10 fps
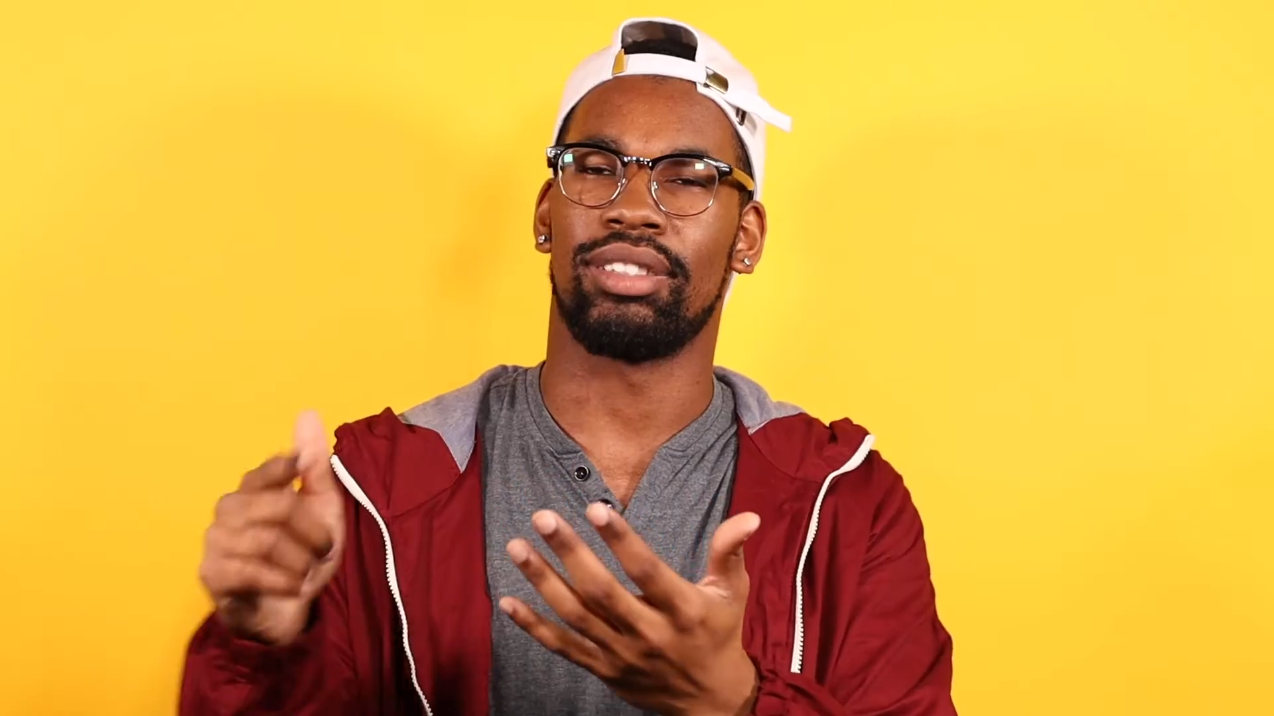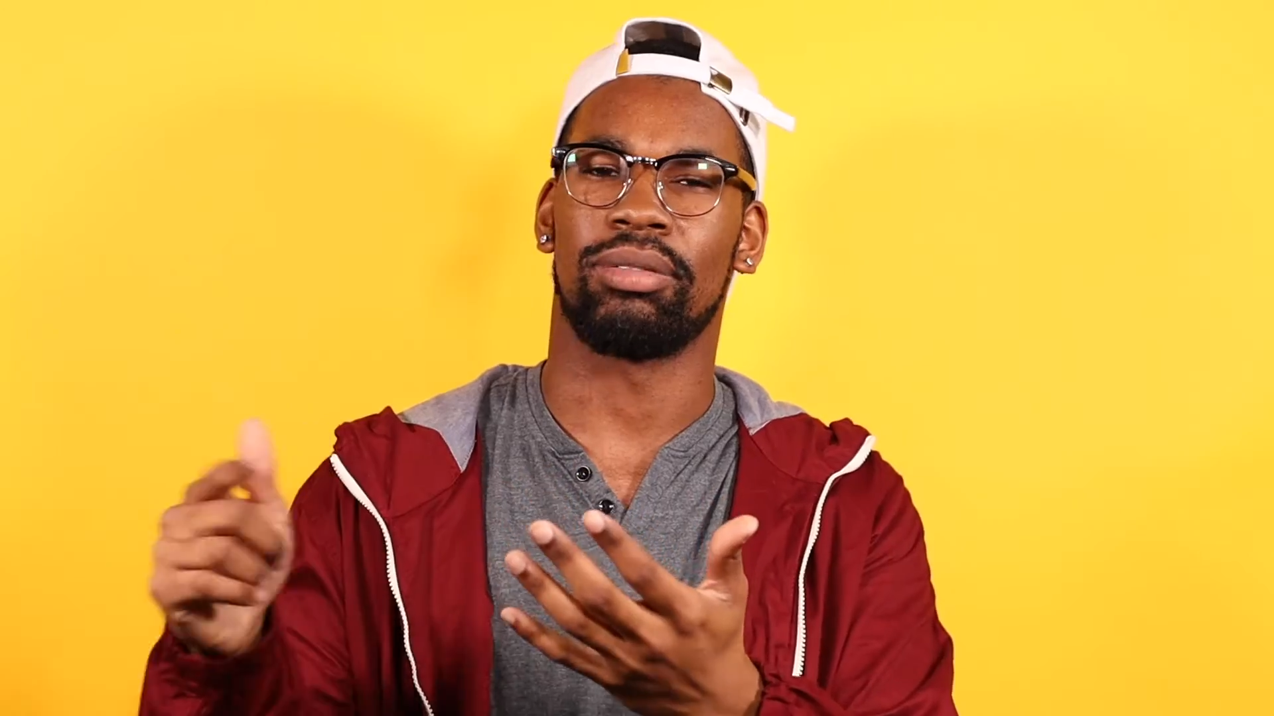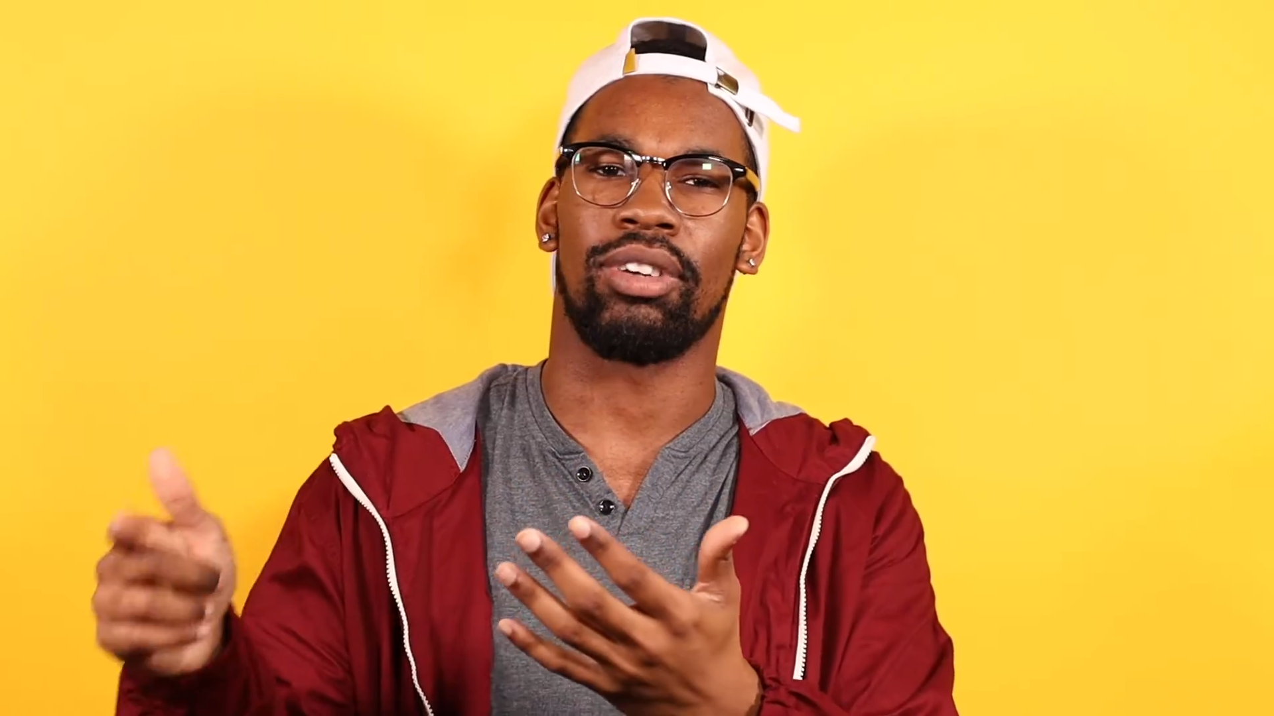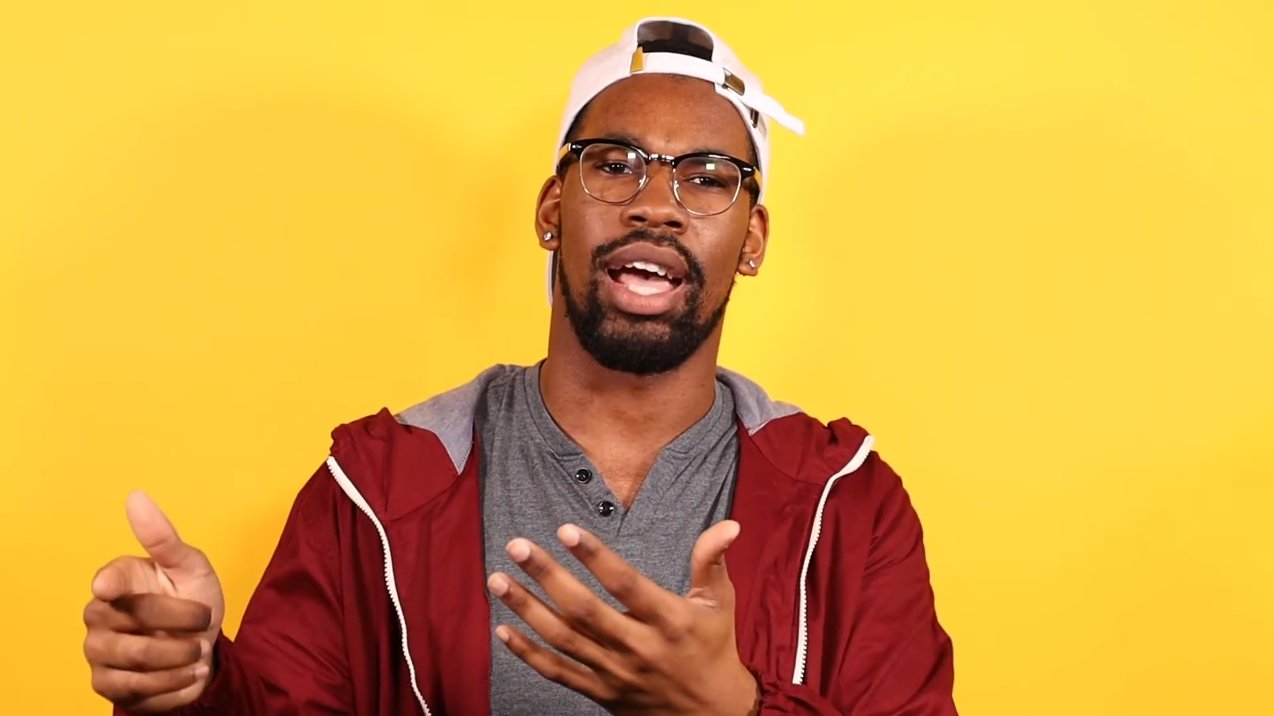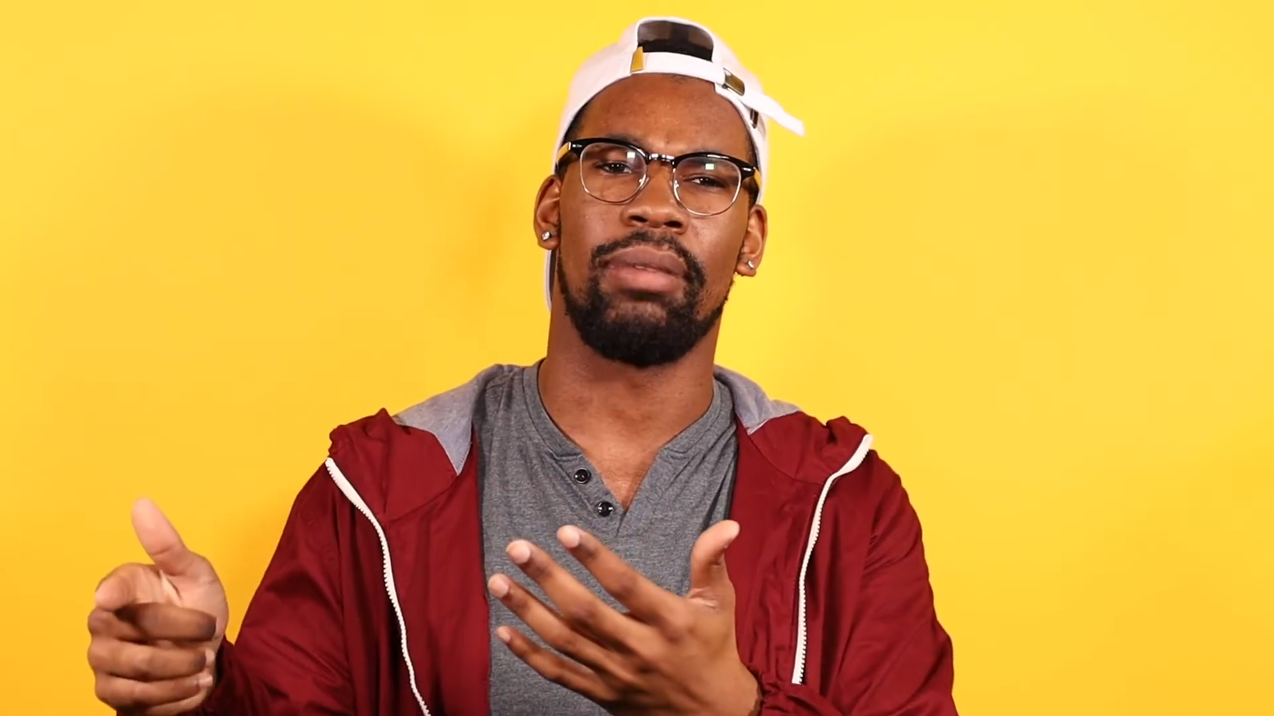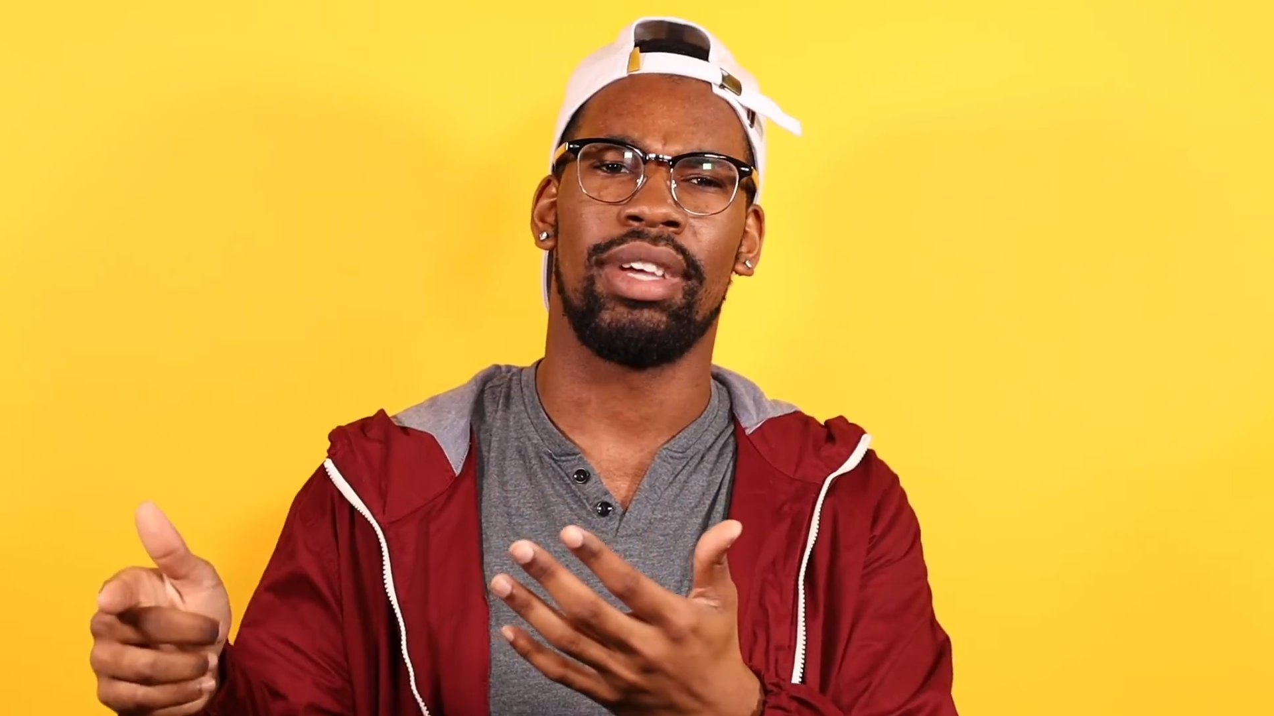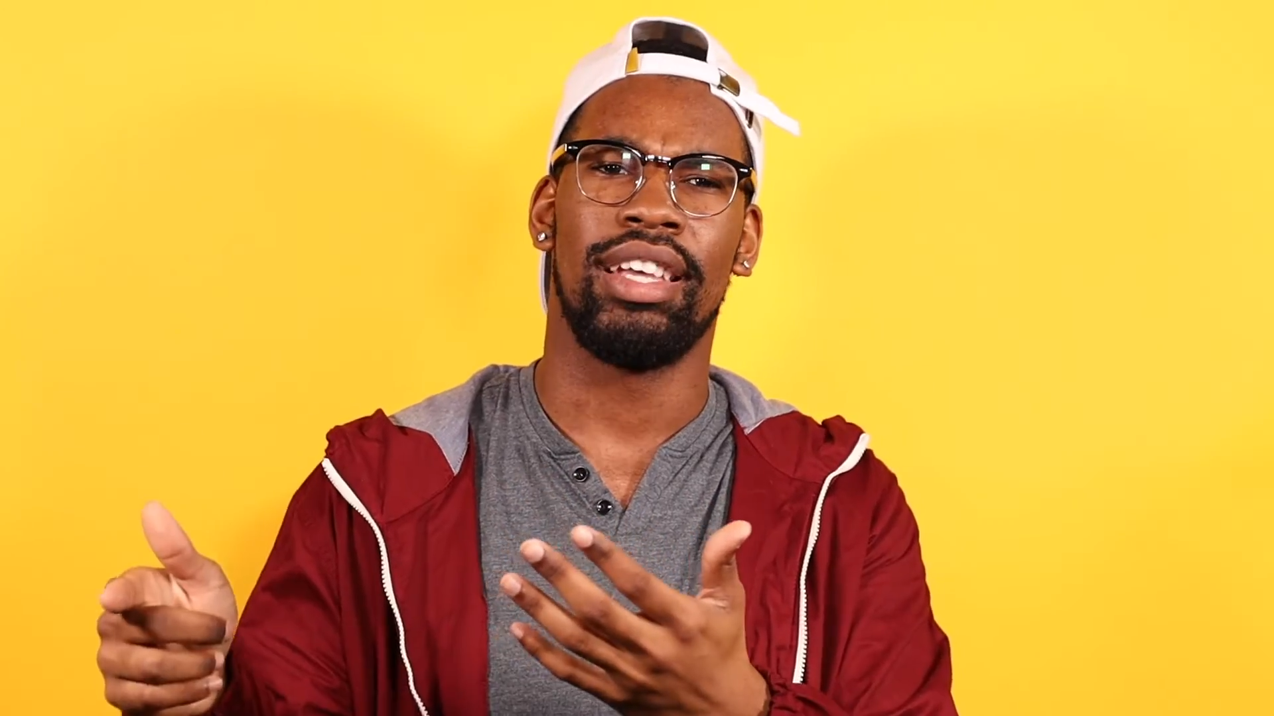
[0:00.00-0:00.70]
and subscribe.